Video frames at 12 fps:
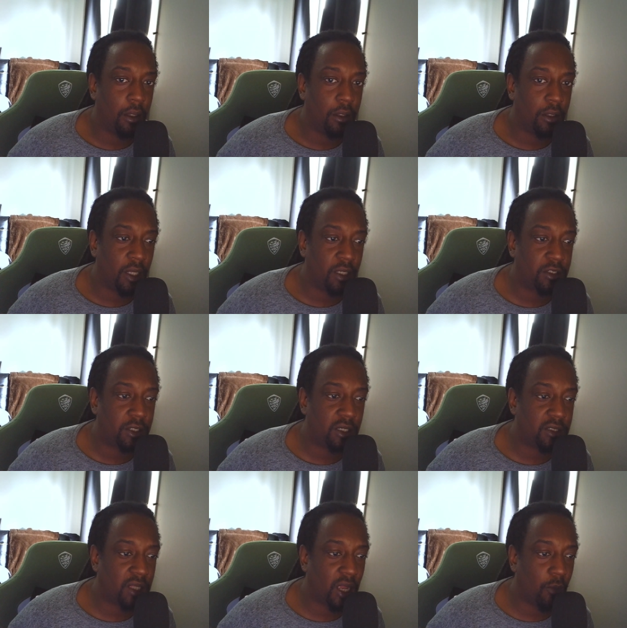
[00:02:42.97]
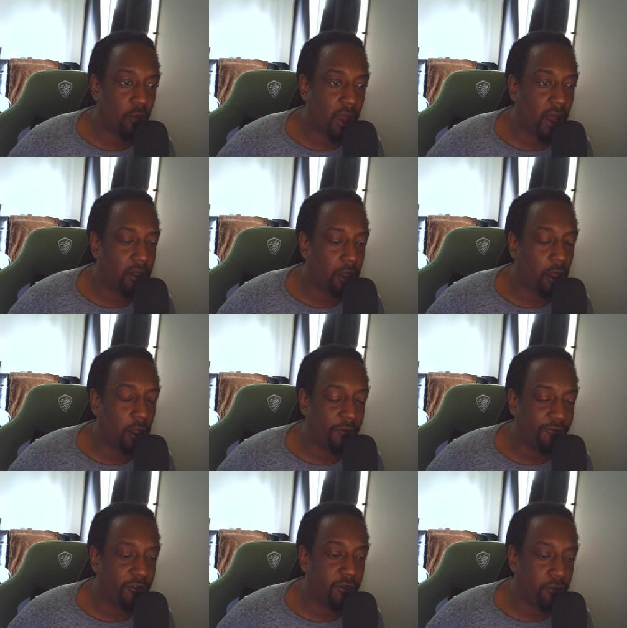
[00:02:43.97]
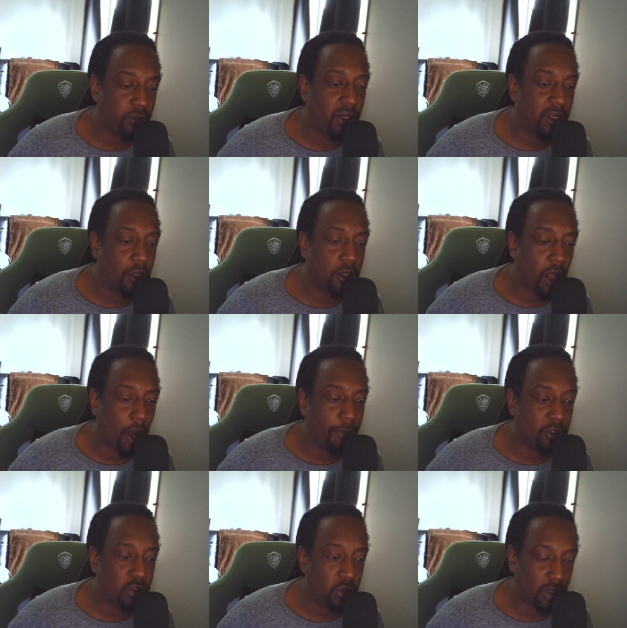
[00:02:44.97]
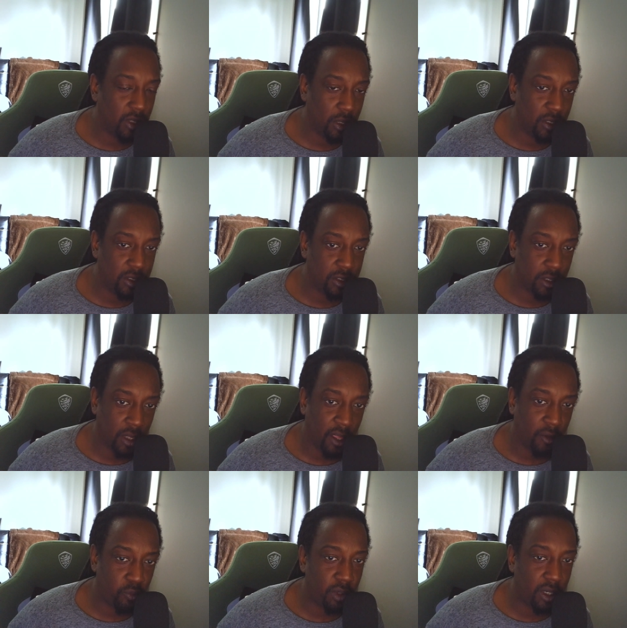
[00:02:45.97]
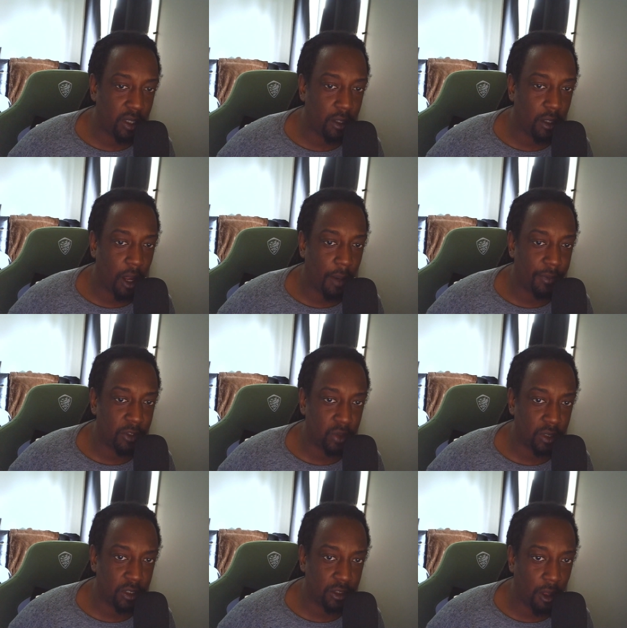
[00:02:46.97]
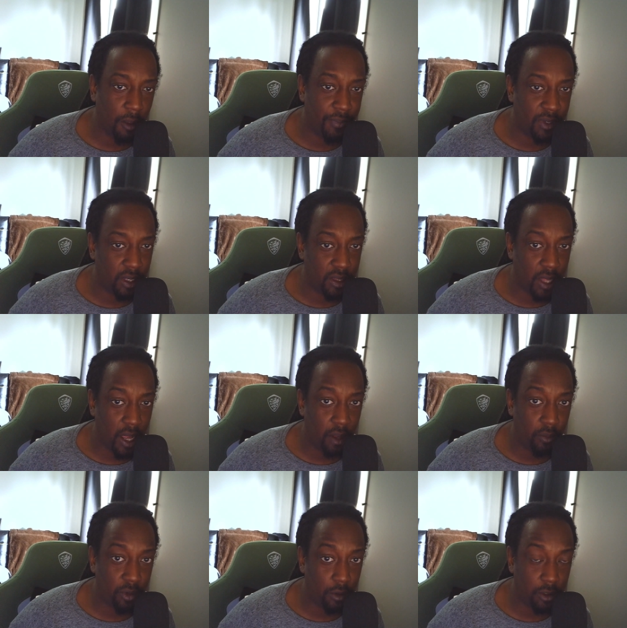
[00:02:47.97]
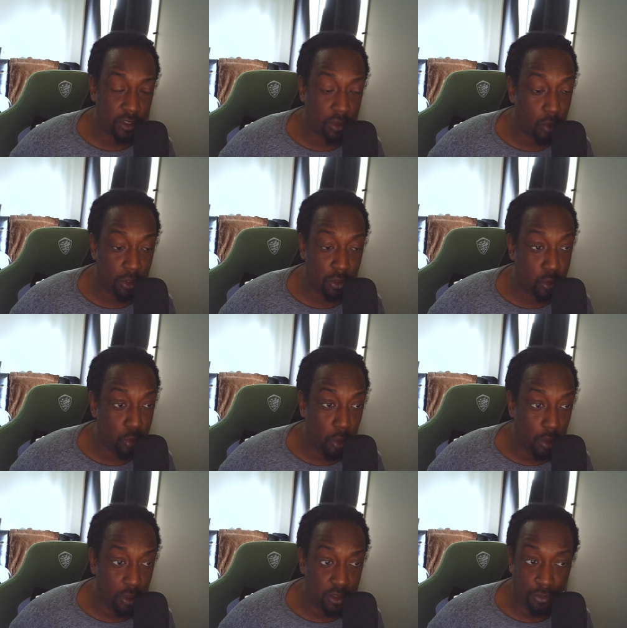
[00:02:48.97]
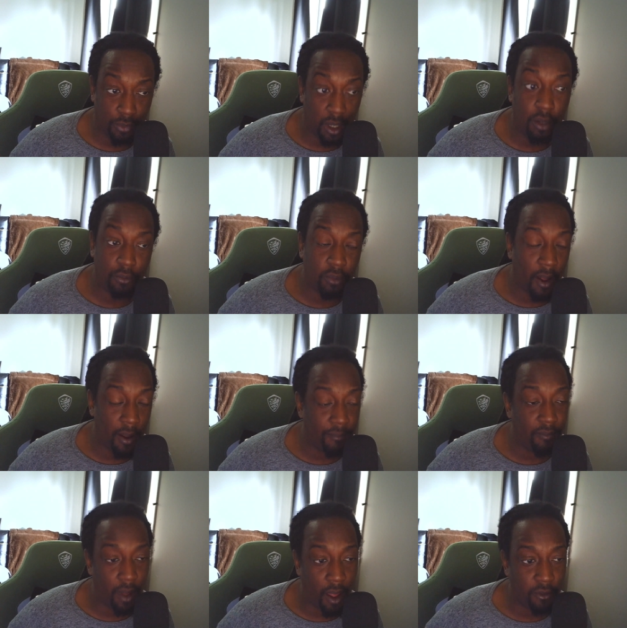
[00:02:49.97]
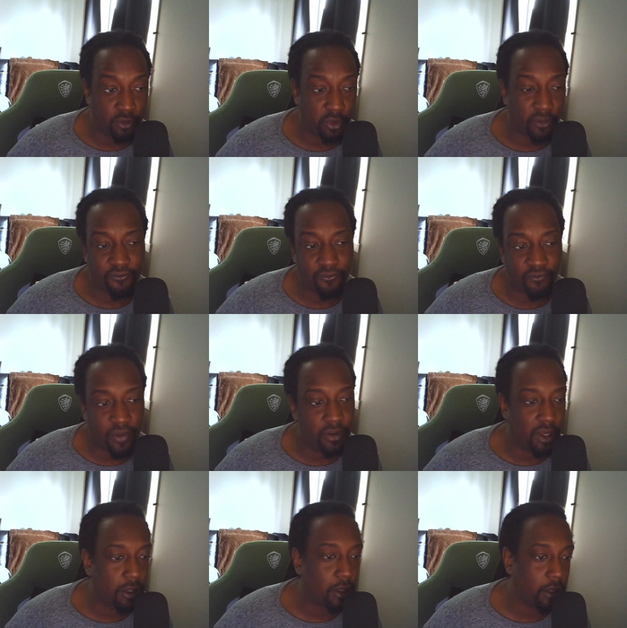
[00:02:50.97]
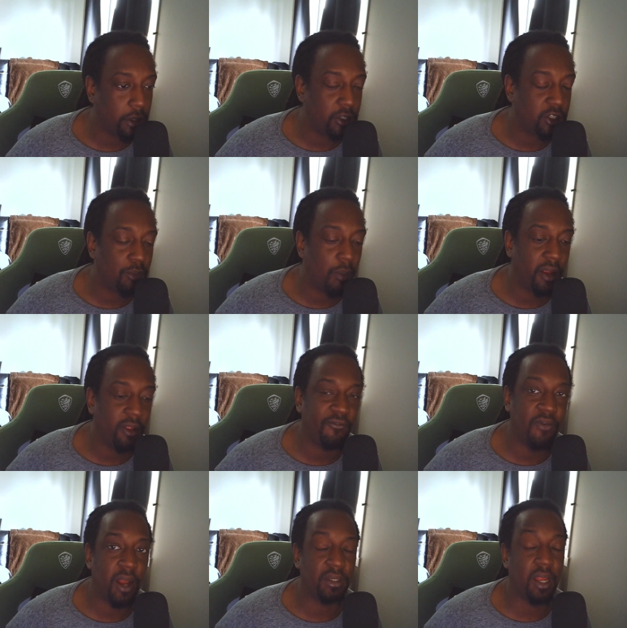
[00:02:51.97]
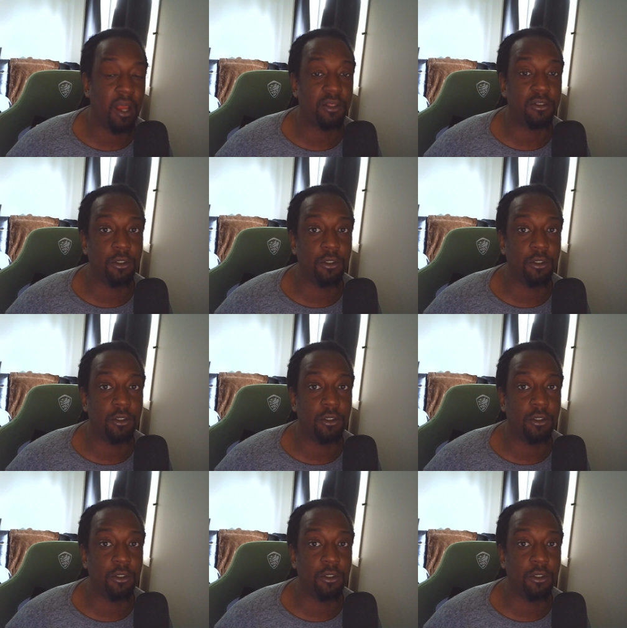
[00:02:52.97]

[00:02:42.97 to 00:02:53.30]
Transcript: yesterday's game we had a lot of really good opportunities, like really good opportunities, albeit that we only scored 2 goals. But I was very encouraged by the fact that